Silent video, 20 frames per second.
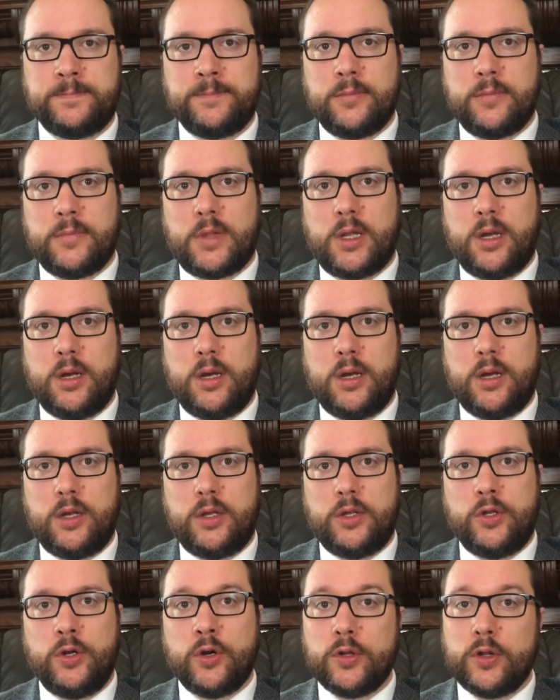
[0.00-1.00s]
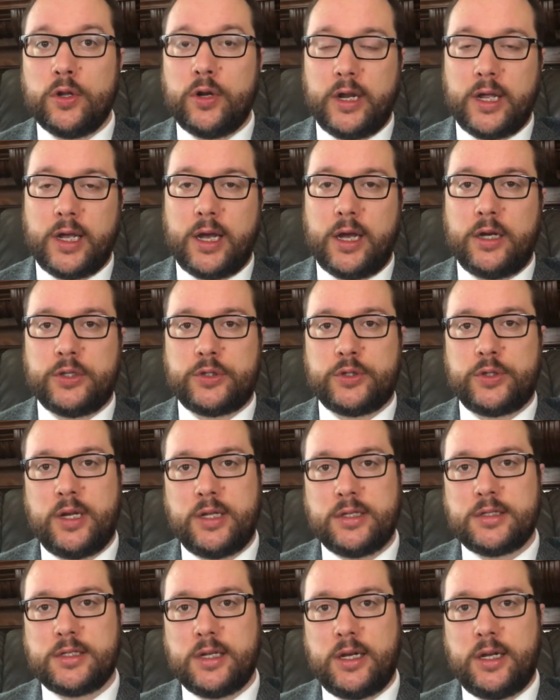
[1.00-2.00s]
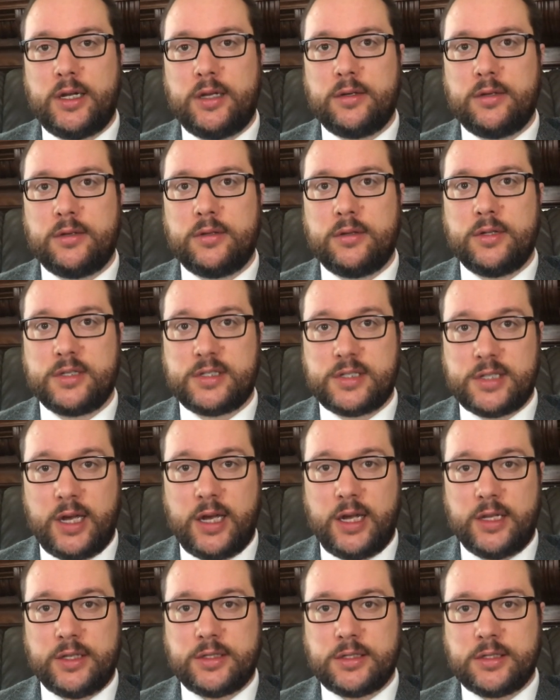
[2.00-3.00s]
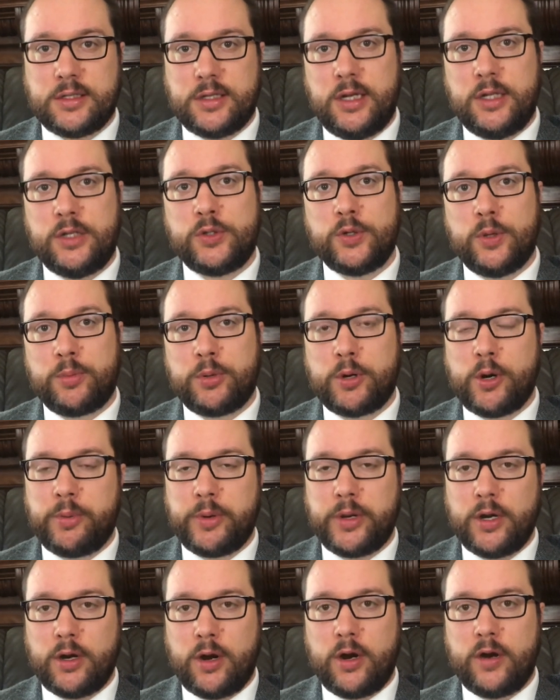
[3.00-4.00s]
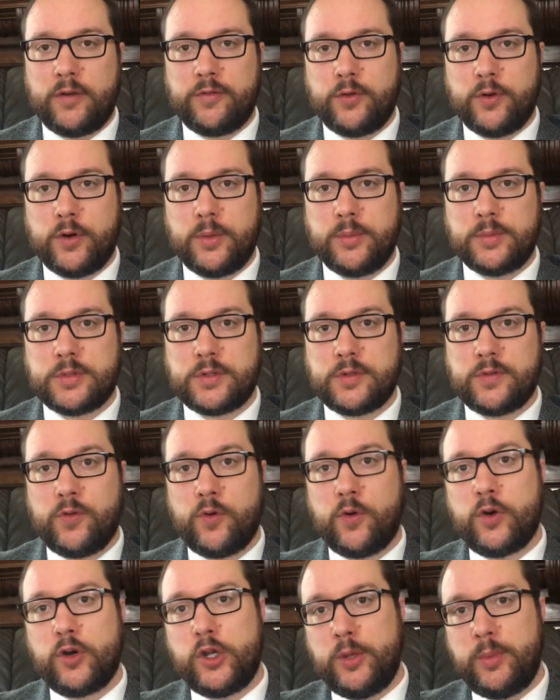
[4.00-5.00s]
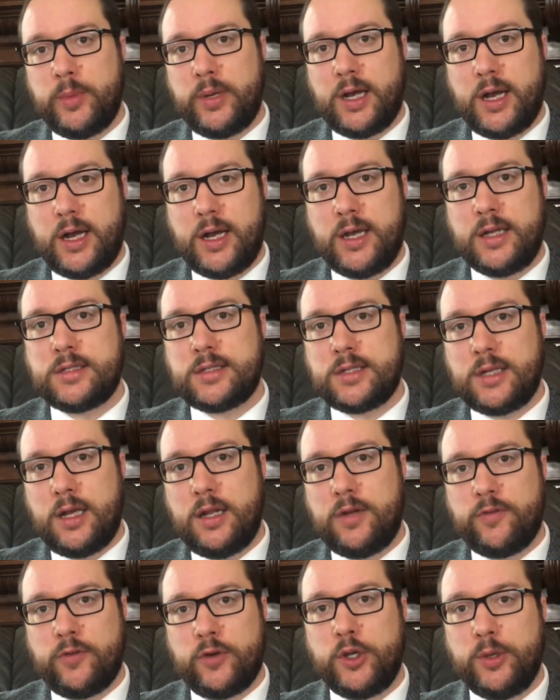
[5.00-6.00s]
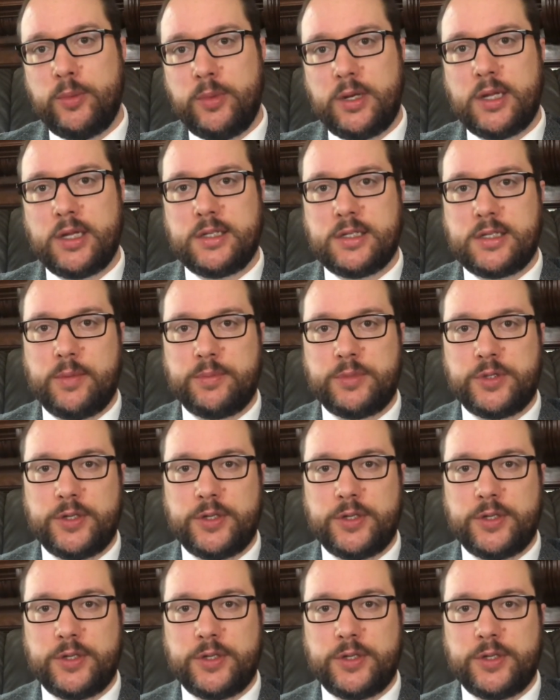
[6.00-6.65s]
You're learning how to translate the science into appropriate art forms for human eyes and for human consumption.